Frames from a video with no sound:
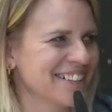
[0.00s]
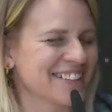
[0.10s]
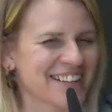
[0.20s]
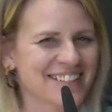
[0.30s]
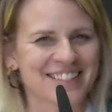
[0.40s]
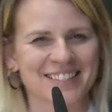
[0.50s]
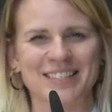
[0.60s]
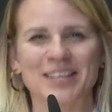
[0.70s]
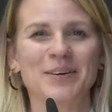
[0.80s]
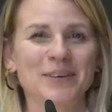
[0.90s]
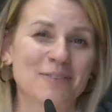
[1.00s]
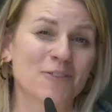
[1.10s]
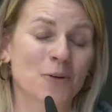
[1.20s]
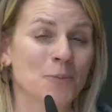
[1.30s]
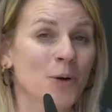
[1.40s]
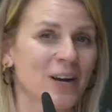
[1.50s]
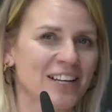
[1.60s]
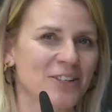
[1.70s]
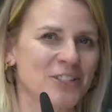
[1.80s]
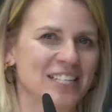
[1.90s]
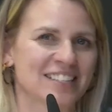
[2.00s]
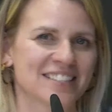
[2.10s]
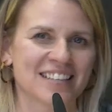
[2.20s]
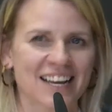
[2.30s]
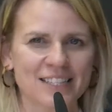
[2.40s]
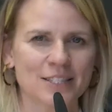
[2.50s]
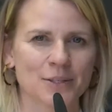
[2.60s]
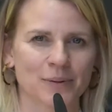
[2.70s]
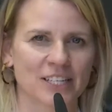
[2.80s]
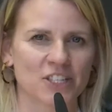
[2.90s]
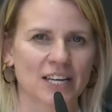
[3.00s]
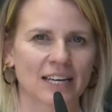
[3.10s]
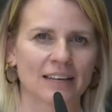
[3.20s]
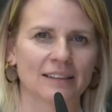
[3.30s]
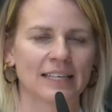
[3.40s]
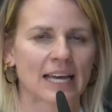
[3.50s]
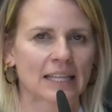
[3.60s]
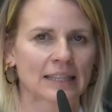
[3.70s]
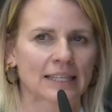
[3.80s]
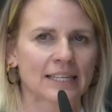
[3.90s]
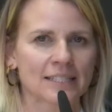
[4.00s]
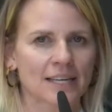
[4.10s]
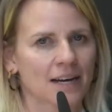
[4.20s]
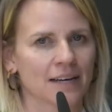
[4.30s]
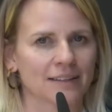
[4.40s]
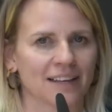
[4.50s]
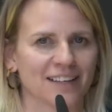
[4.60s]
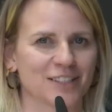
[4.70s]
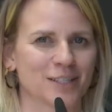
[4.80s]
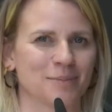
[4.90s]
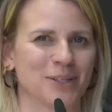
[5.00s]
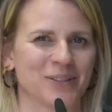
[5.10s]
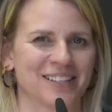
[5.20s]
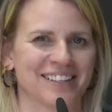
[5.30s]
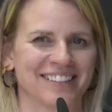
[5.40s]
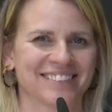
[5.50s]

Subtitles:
Nice to see you. And for more energy insights, you can check out the Enlit online community.